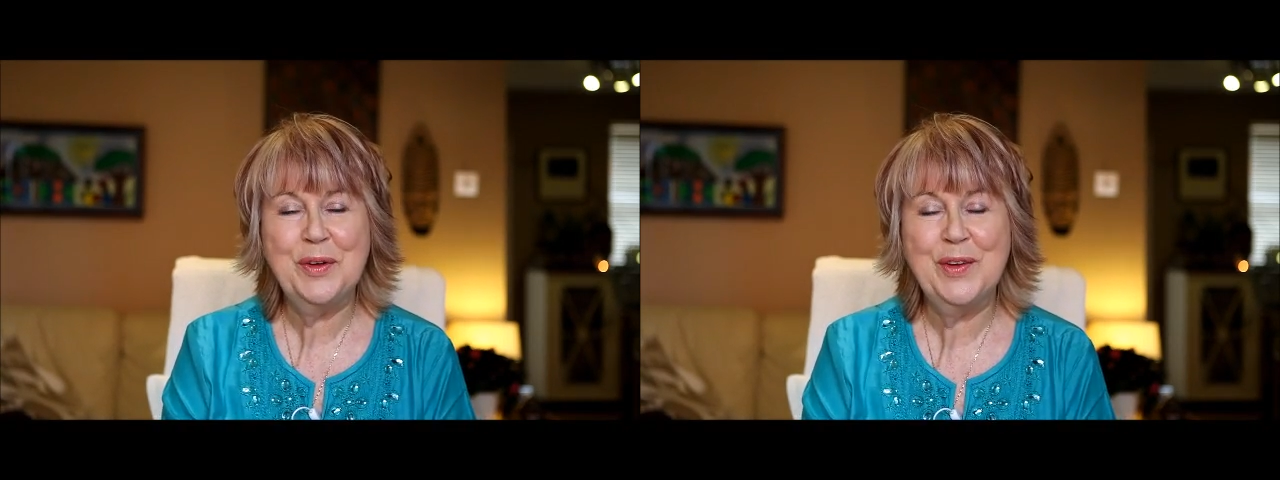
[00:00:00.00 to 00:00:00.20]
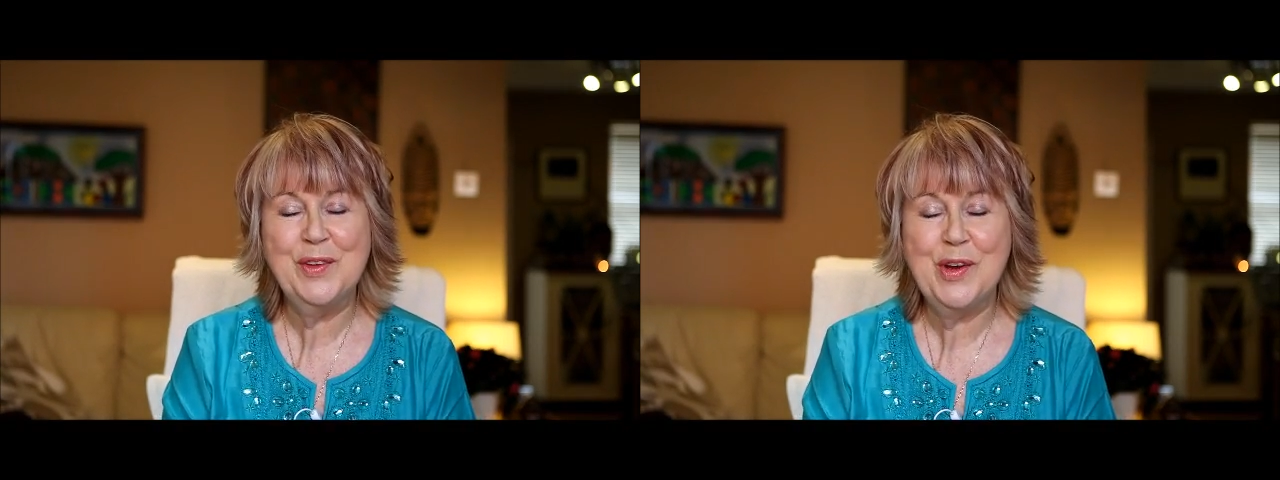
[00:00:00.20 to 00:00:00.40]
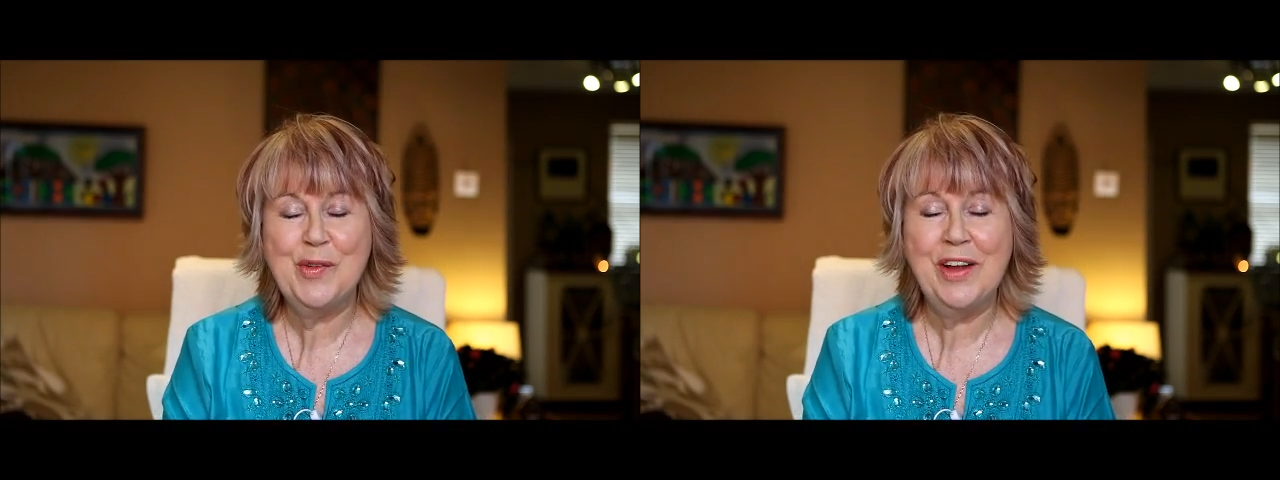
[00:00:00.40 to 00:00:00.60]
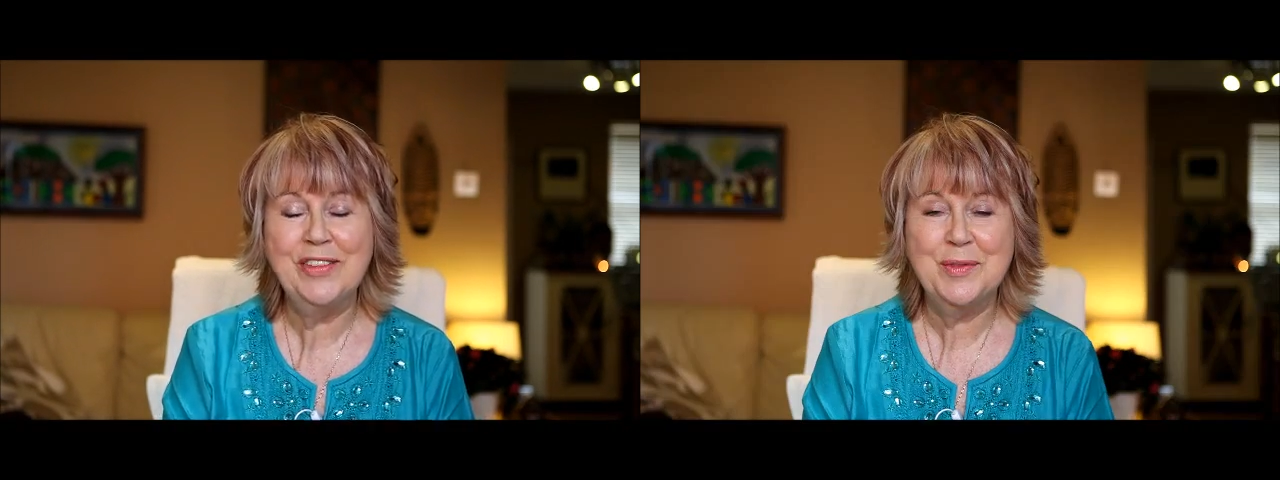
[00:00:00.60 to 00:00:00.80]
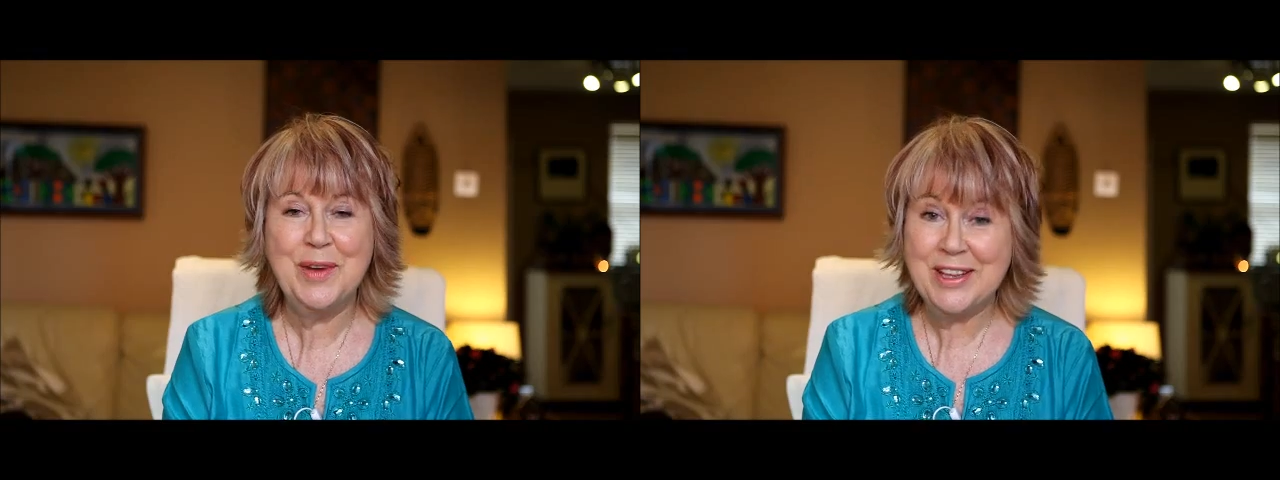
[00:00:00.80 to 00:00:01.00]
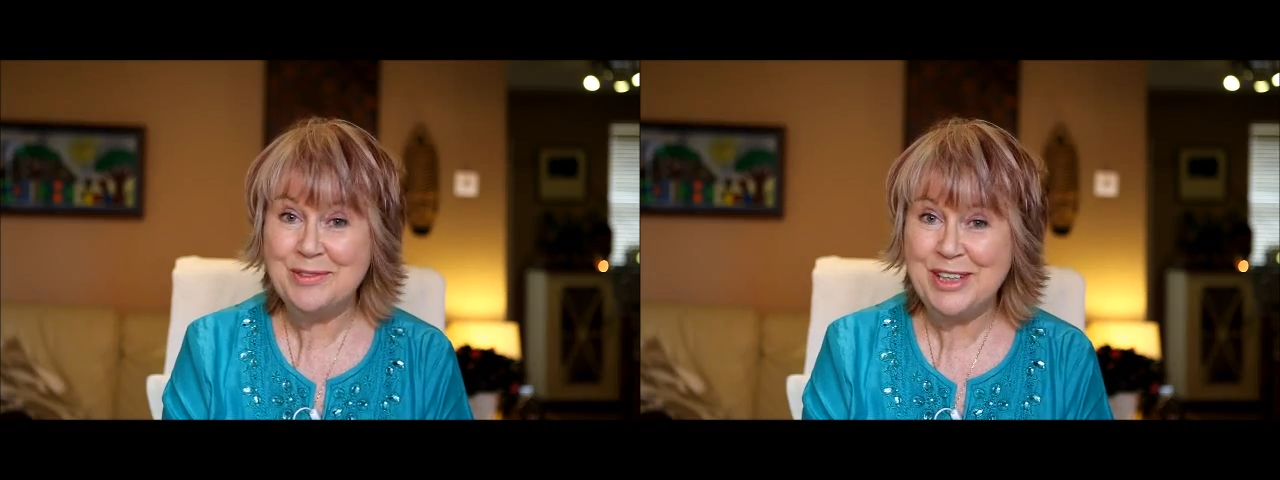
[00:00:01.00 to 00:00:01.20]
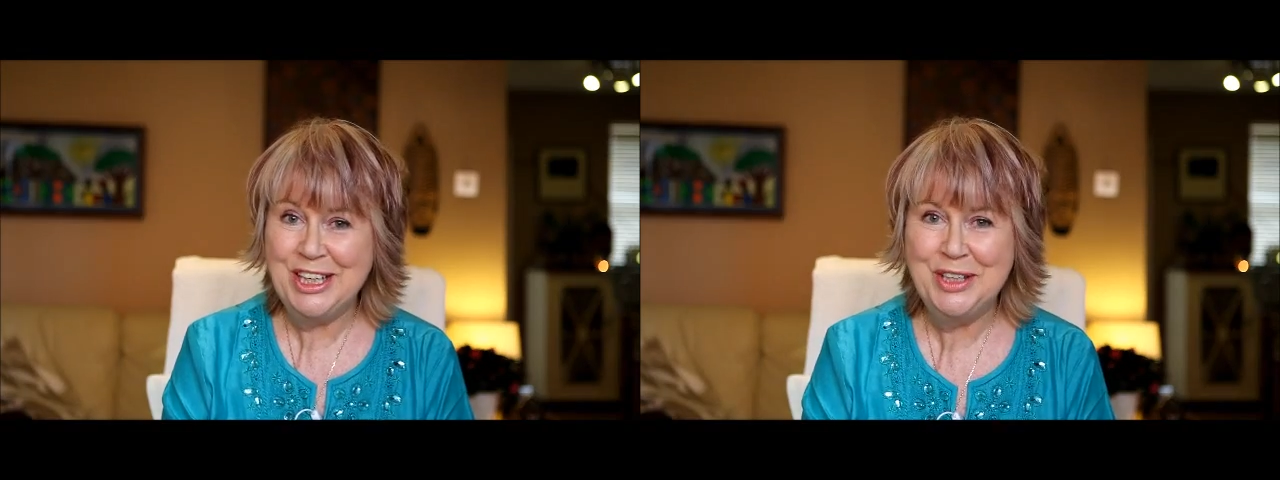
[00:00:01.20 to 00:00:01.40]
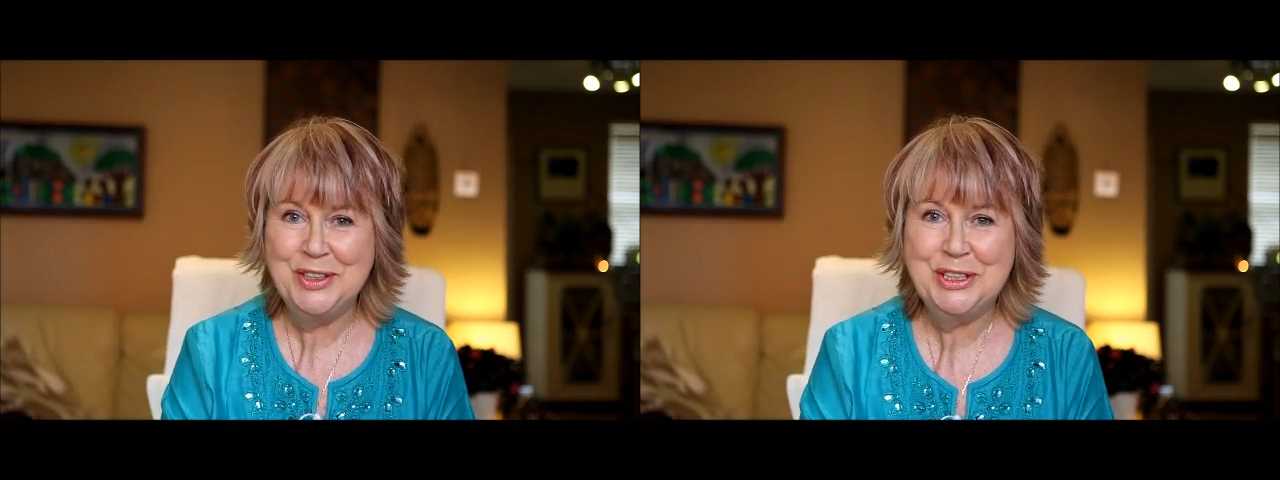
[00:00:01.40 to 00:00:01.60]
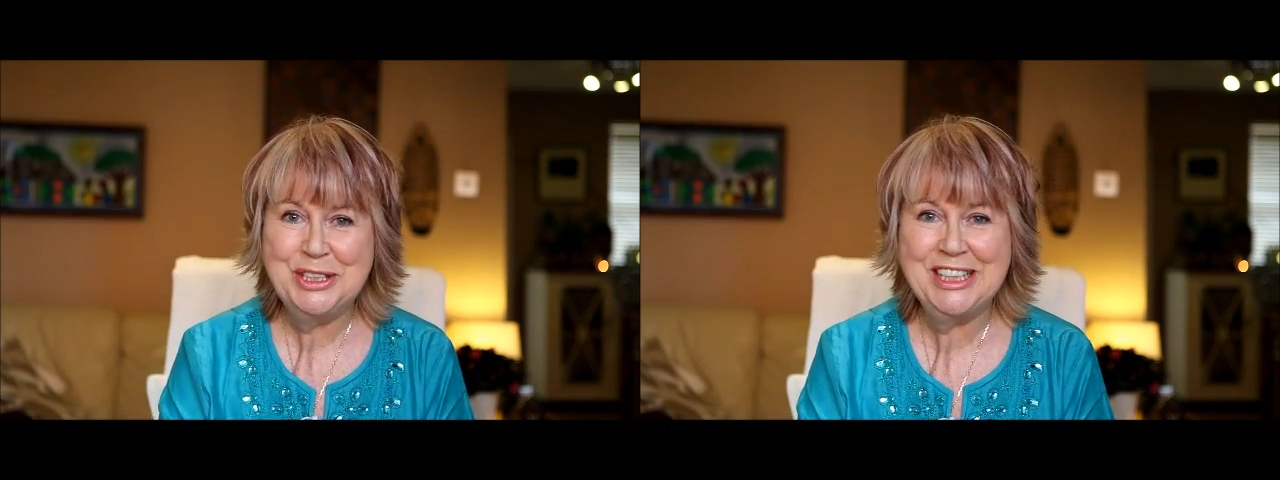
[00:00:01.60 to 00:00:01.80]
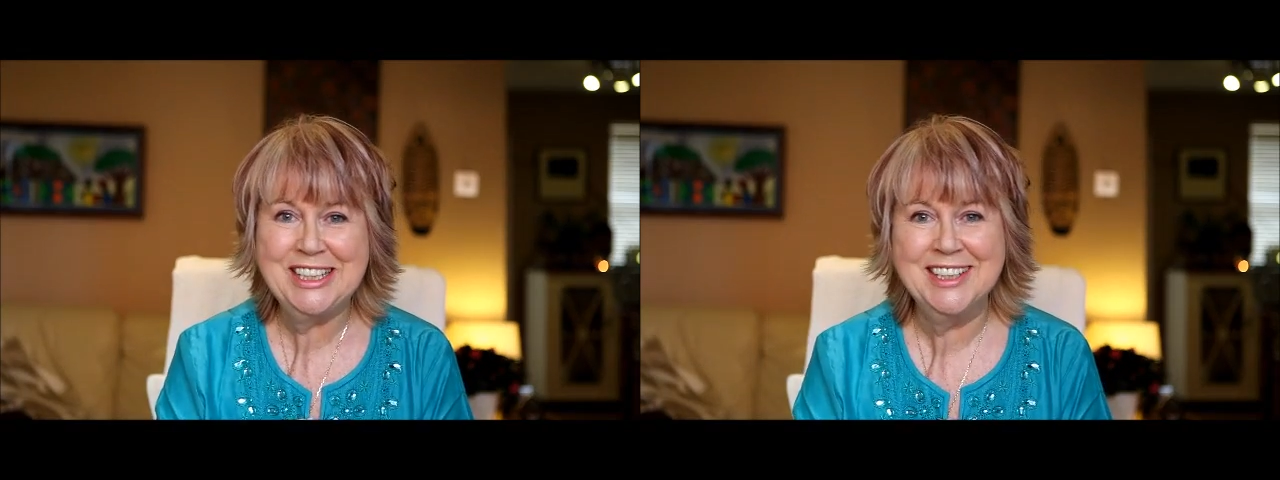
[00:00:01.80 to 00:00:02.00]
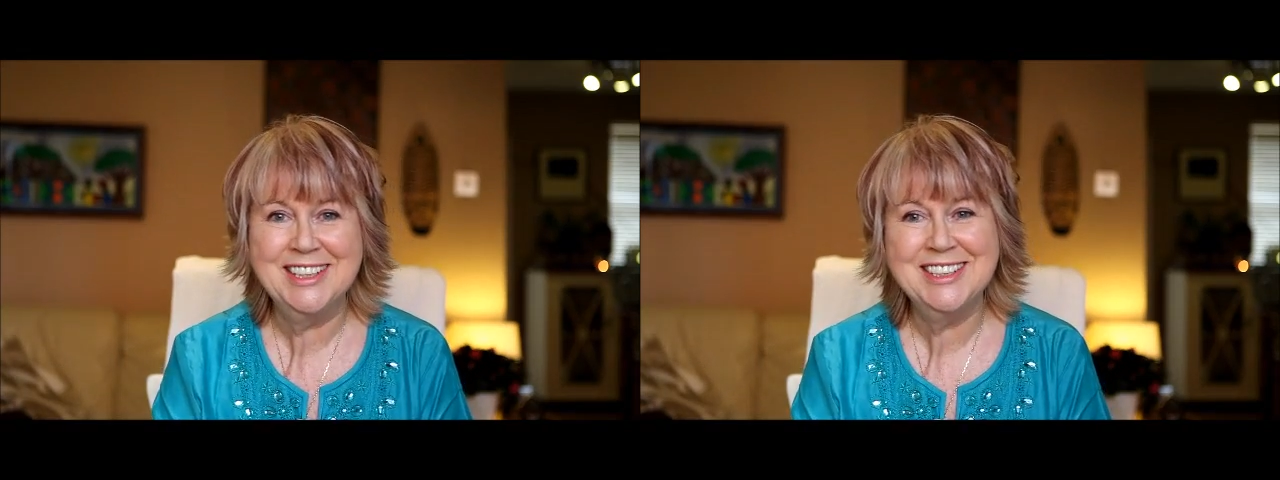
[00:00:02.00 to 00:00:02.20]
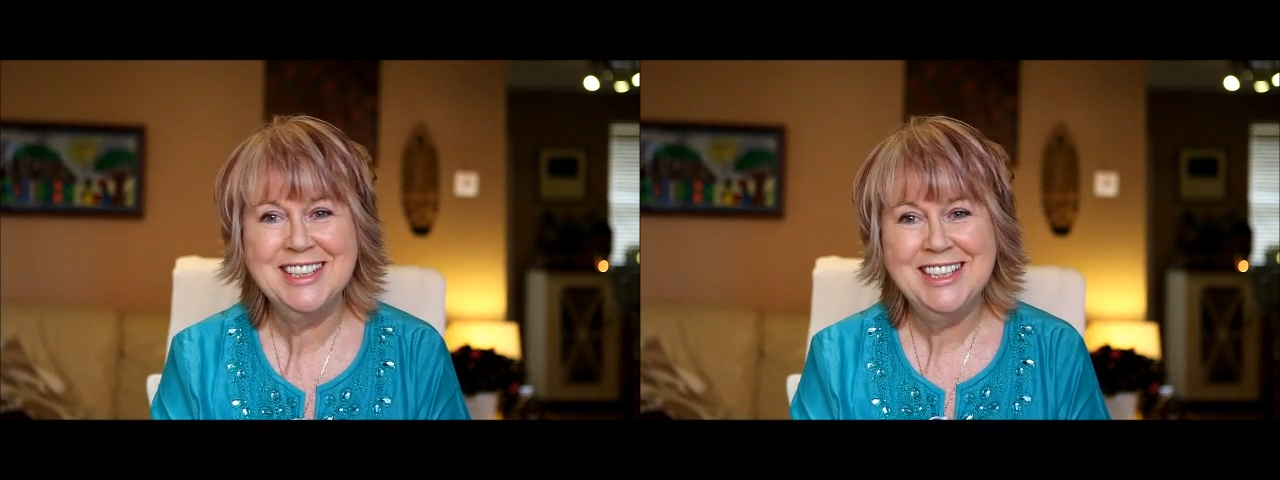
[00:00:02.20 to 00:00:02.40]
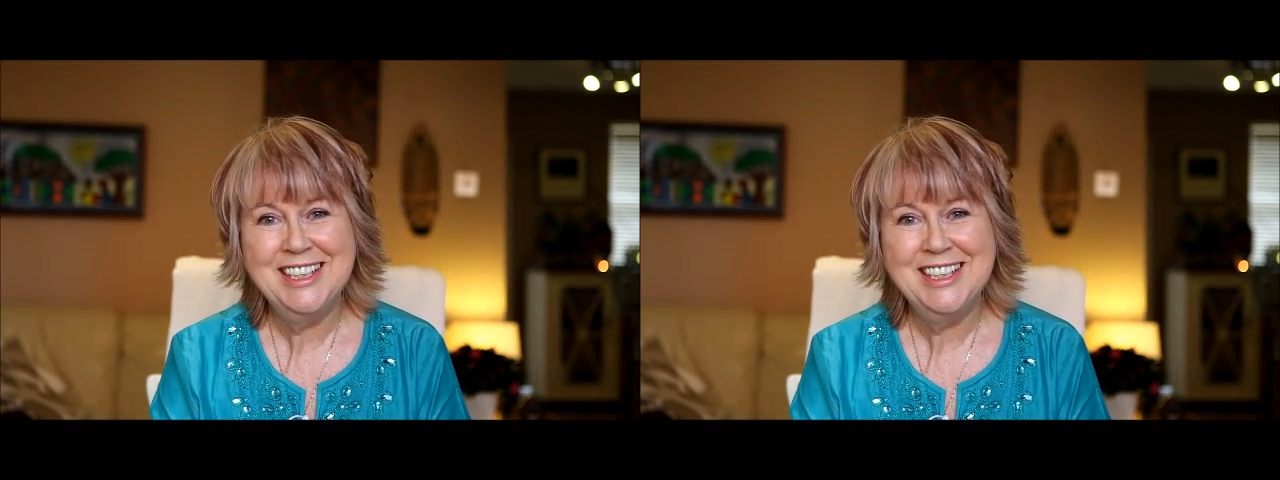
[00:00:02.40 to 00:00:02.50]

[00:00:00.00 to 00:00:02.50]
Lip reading: around the way that we look and